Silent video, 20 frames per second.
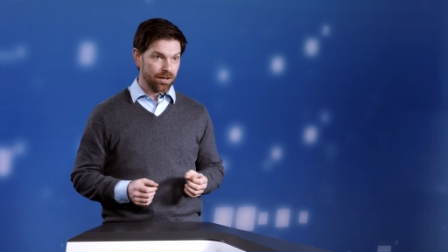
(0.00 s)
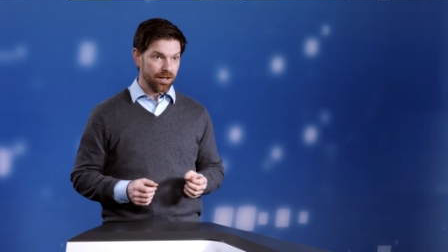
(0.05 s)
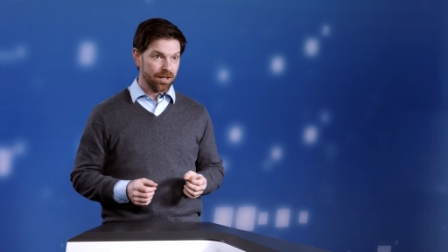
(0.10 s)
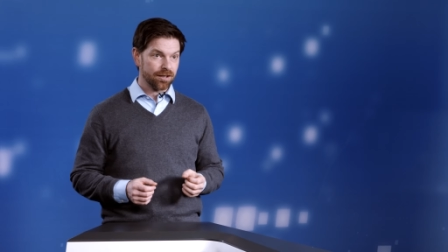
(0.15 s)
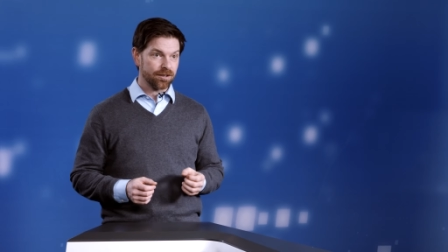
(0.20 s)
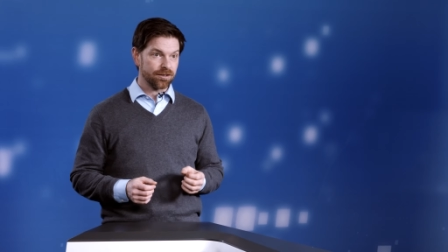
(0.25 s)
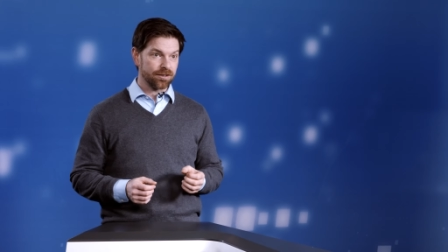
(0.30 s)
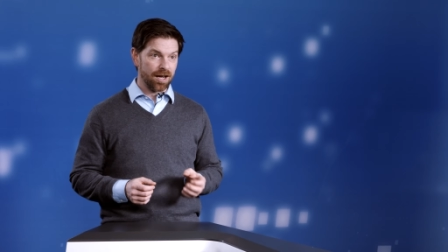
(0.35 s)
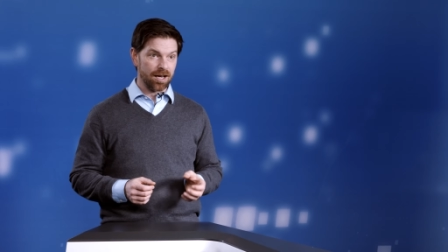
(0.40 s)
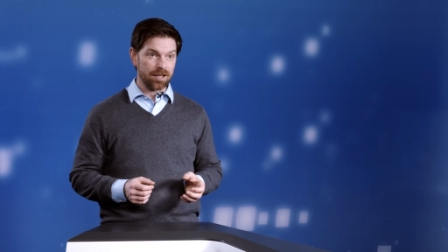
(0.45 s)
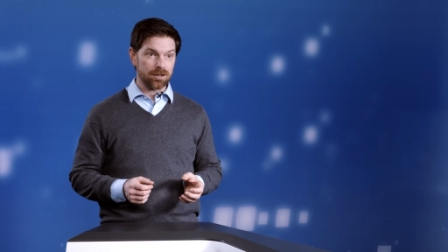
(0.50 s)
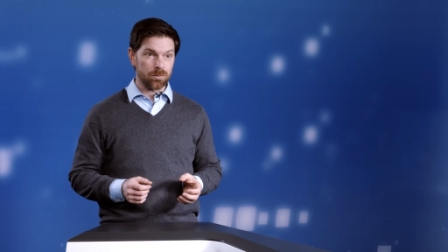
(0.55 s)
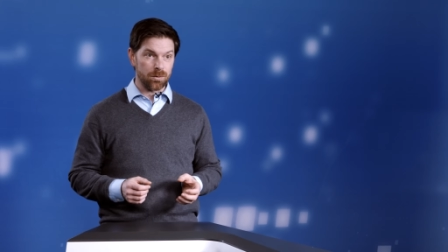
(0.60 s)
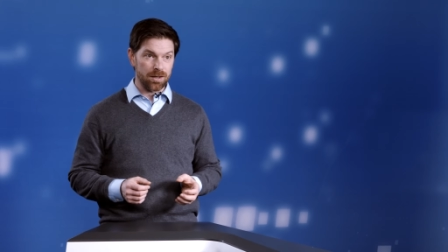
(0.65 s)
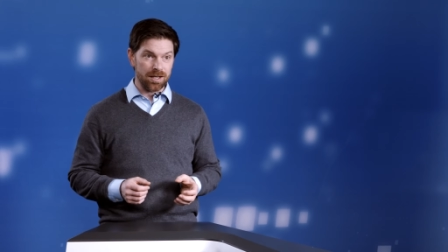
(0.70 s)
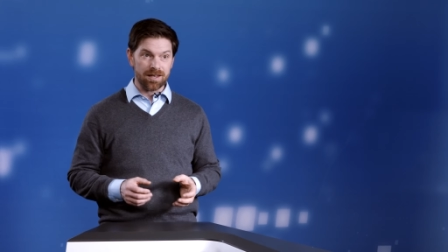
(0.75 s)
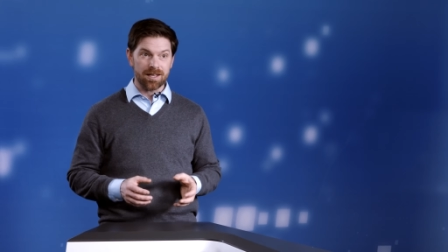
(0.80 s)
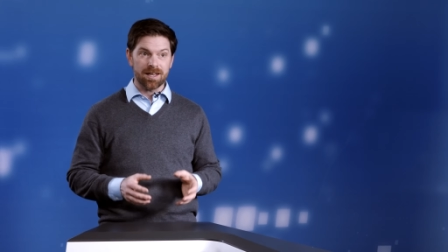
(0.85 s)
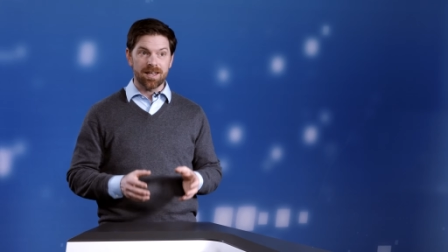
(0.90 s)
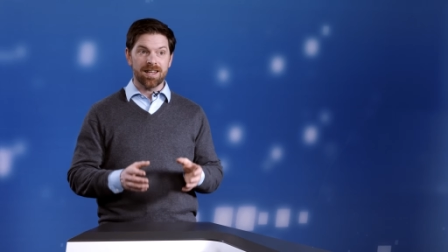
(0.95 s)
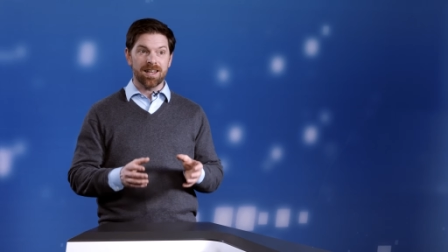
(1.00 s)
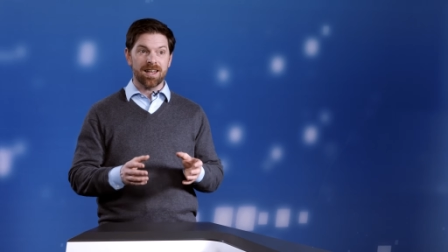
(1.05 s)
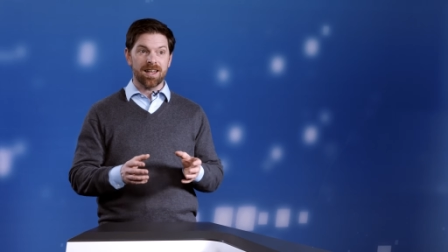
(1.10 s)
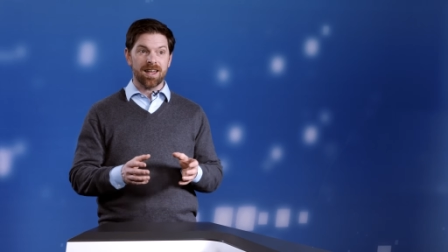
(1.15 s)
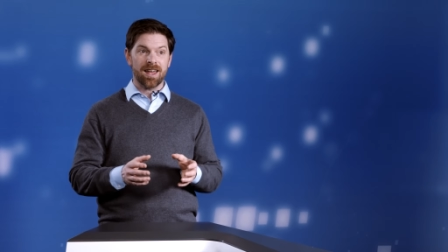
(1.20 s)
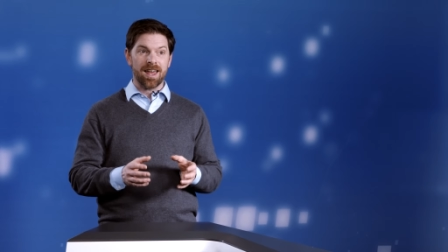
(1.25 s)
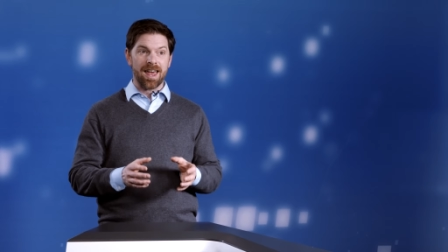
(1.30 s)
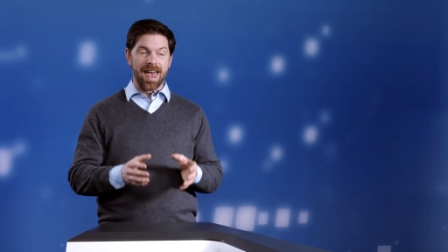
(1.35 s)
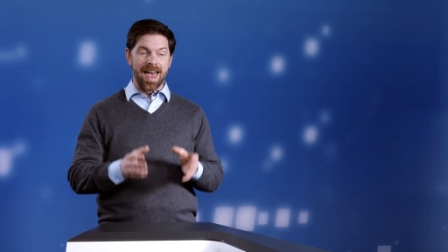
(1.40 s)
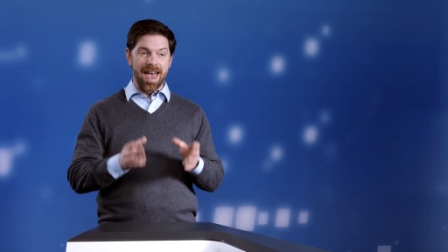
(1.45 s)
starts with
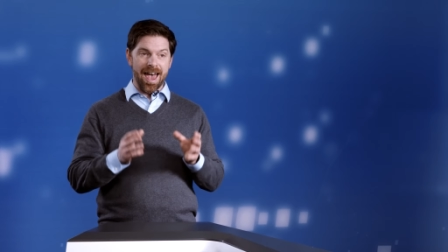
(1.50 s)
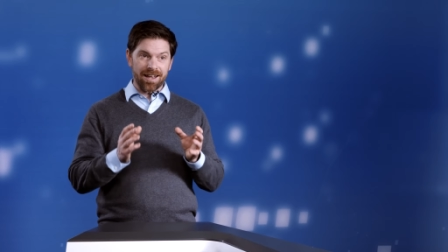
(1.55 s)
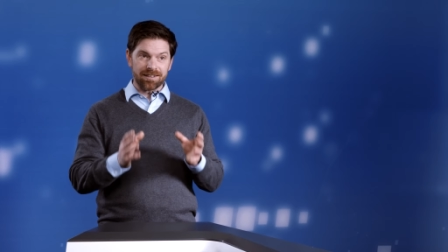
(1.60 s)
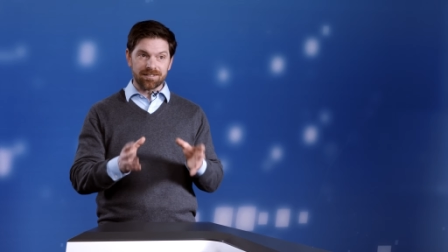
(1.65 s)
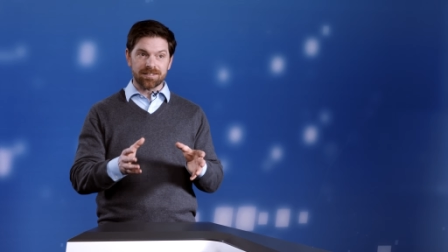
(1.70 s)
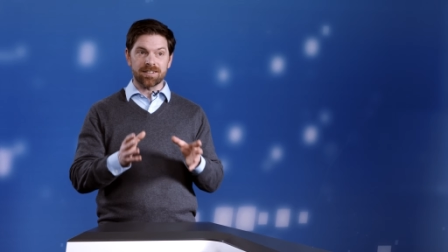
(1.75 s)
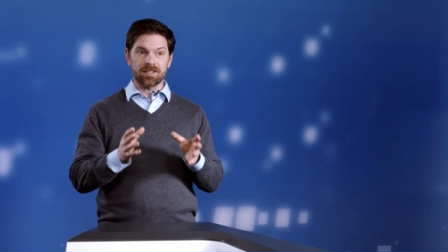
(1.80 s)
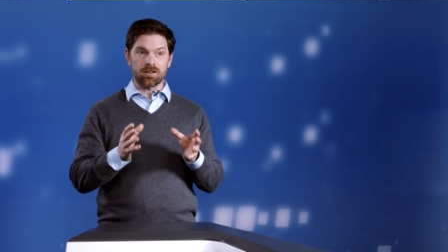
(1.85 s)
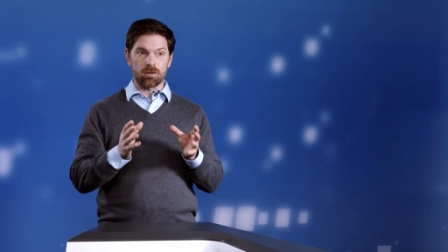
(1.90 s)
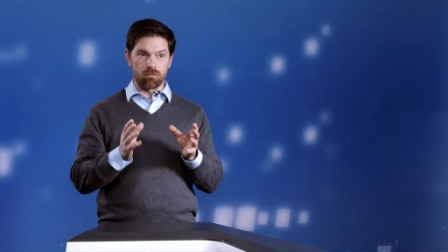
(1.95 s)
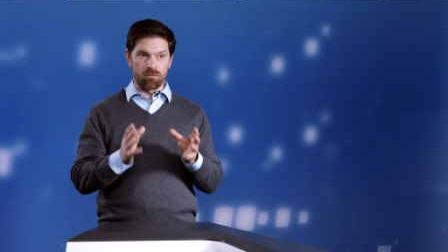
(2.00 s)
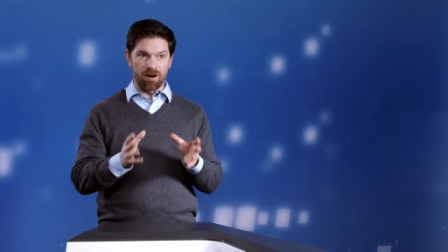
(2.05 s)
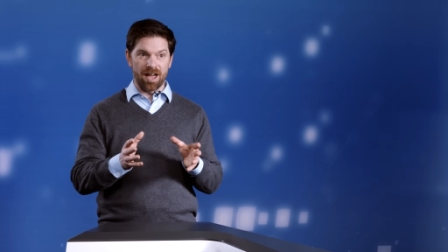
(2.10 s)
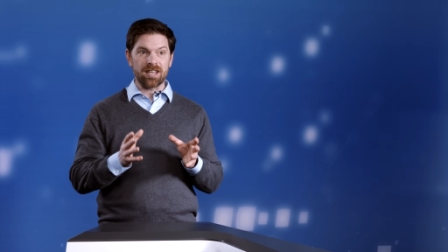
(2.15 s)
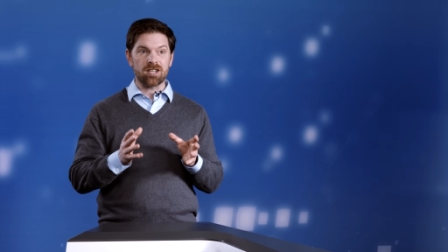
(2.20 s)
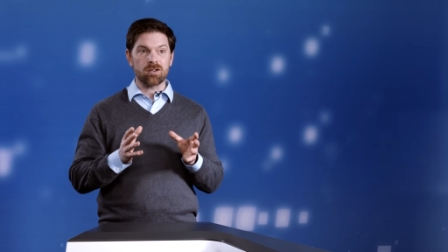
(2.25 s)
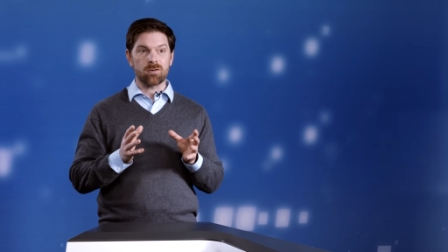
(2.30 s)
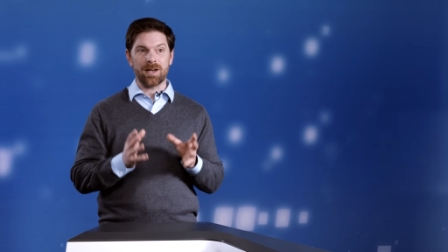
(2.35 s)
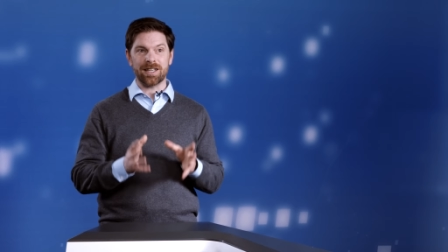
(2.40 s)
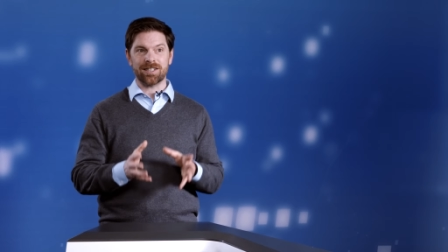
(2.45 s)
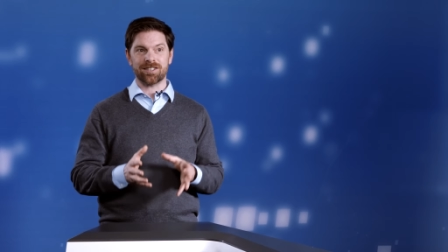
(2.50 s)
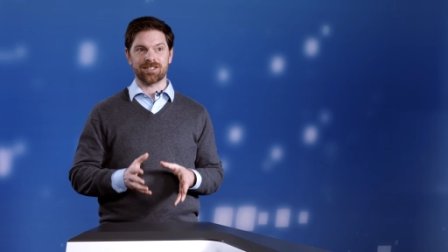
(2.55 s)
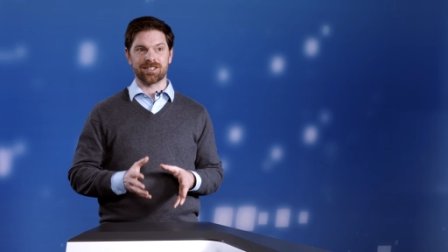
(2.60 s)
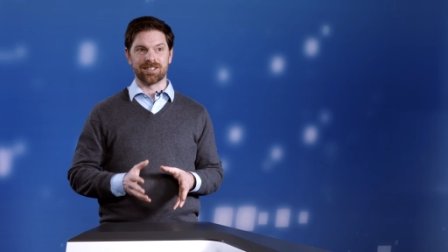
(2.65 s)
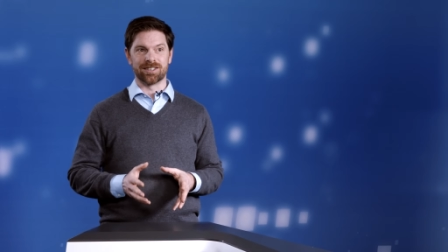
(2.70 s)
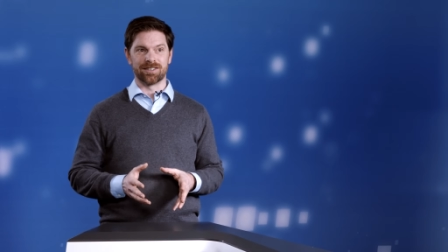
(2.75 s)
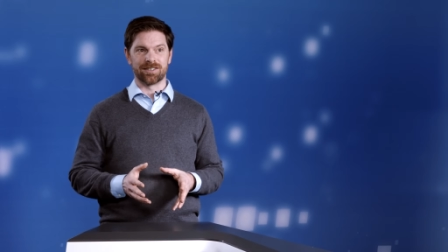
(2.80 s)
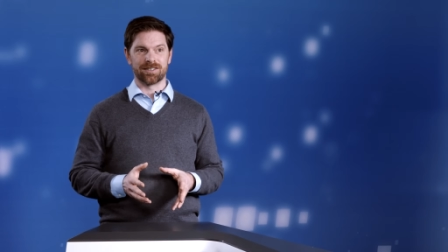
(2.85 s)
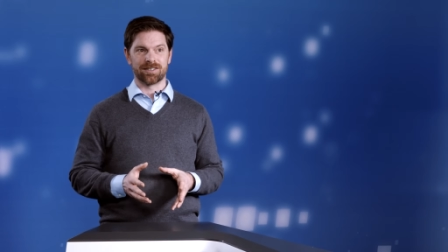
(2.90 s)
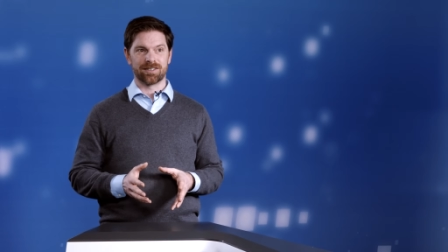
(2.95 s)
asking the right questions.